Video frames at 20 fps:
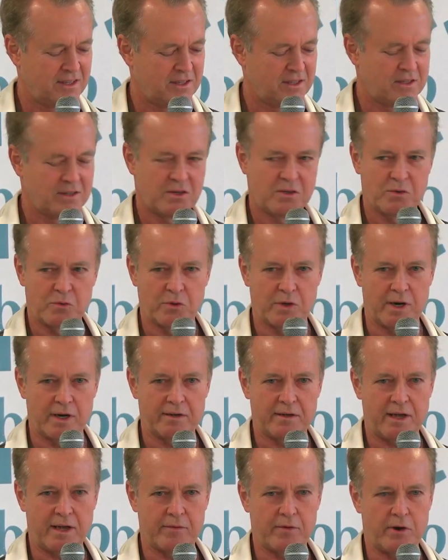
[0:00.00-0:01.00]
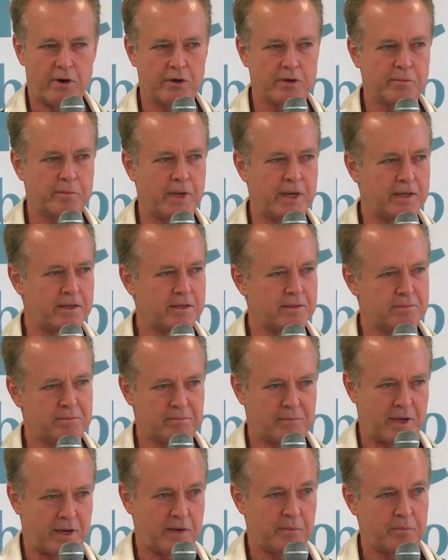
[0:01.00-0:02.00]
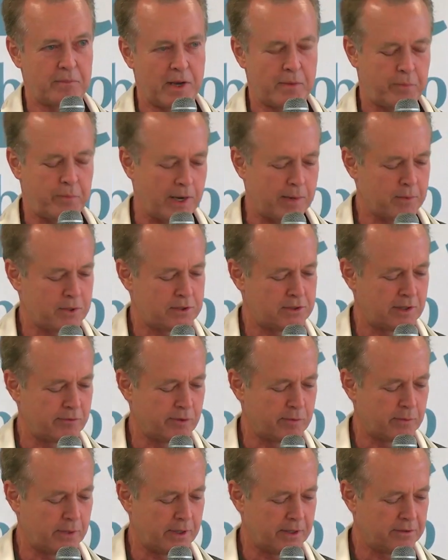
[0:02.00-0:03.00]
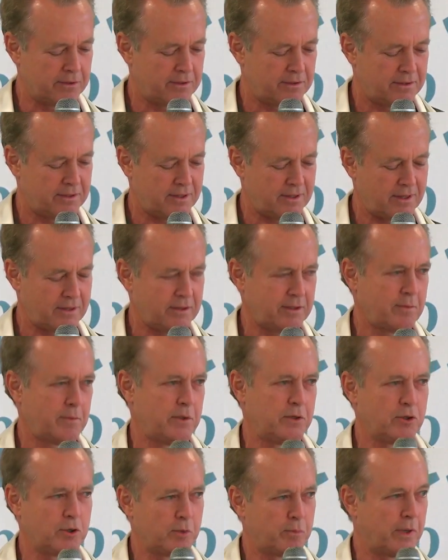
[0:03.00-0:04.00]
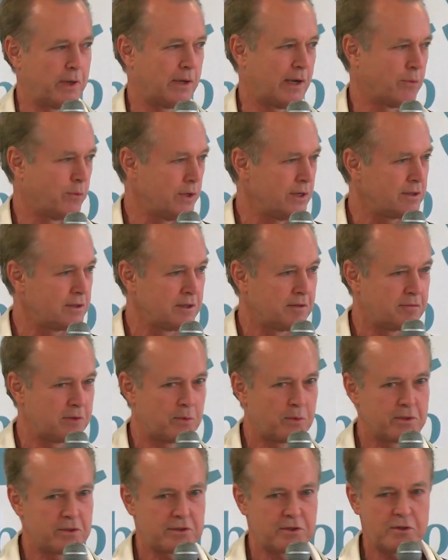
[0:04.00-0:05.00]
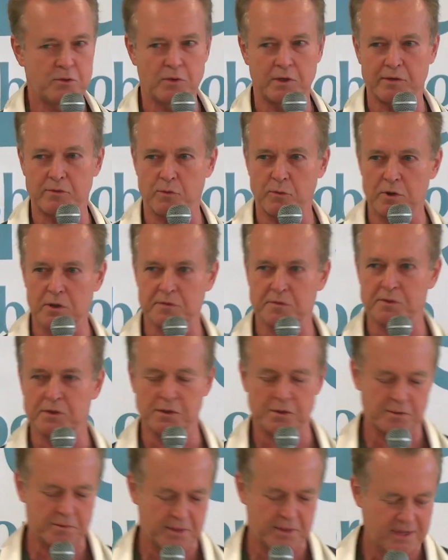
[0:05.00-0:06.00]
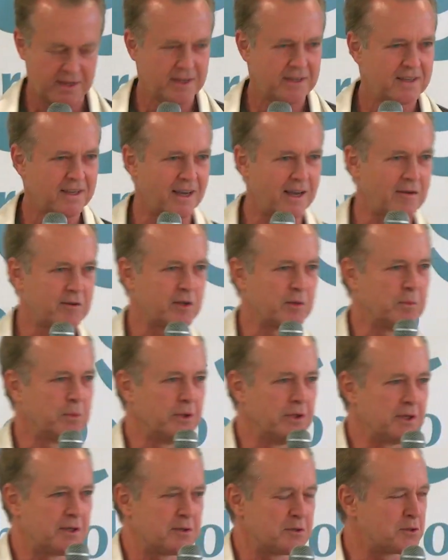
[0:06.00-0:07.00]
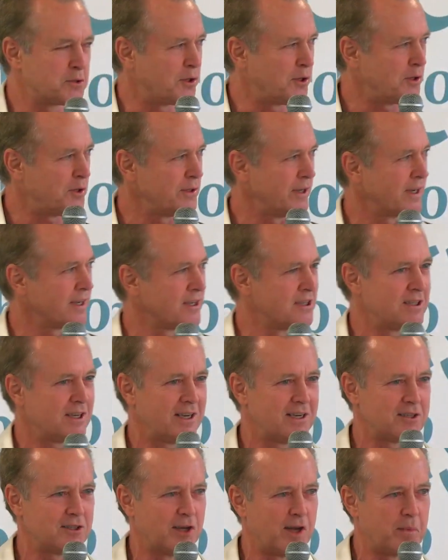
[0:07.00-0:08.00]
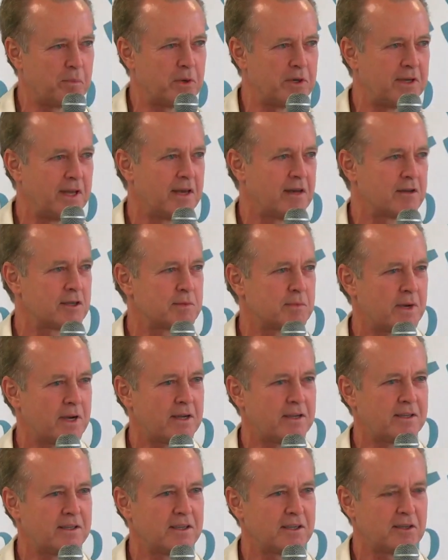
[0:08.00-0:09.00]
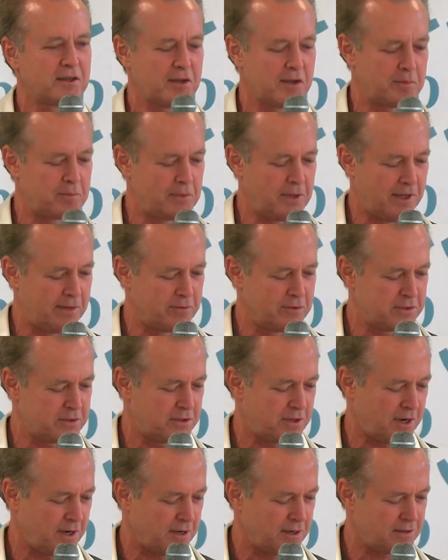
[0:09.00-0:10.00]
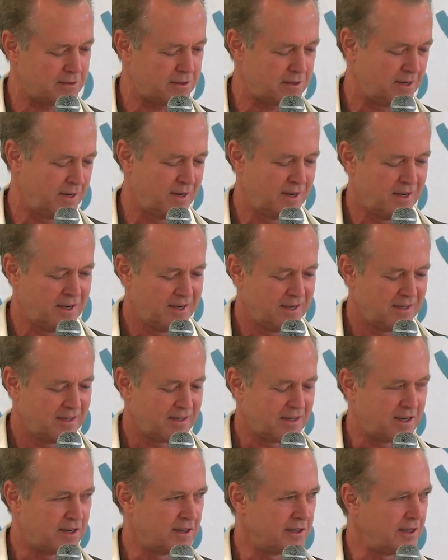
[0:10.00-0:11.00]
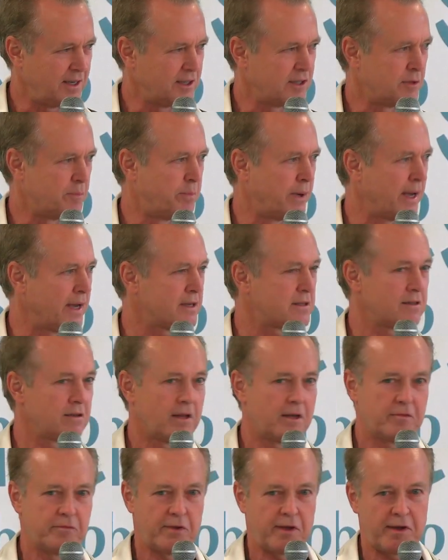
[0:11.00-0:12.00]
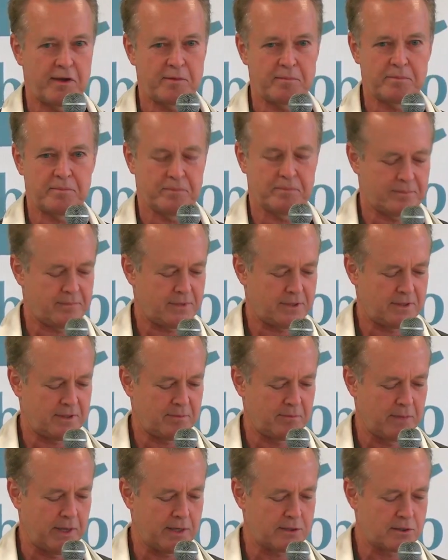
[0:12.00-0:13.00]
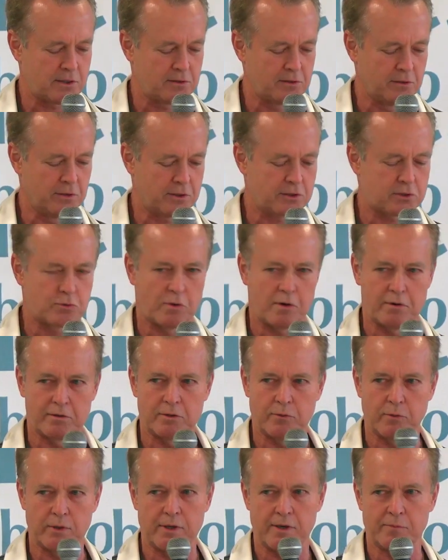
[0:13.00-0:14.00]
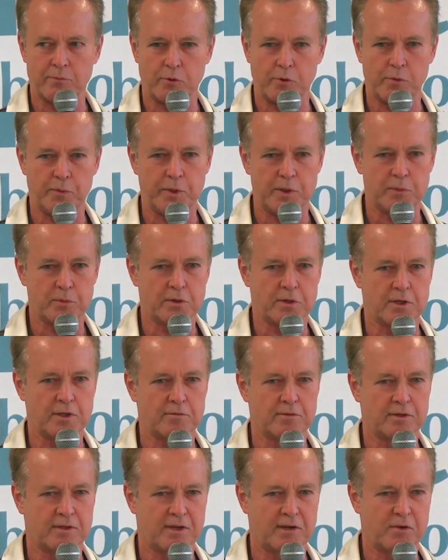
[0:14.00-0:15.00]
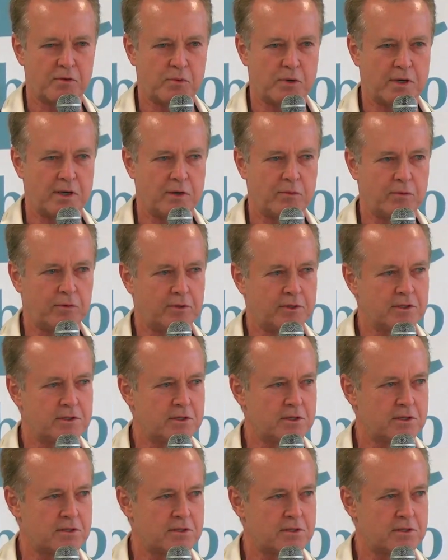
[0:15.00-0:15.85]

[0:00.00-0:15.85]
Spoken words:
where I have automated my payments every month. I mean, you could pay weekly if you want to, whatever works for you. I have complete control. I can change it up and down as my income levels change. And the banks love that. It makes us look stronger. We have more people giving that way with consistent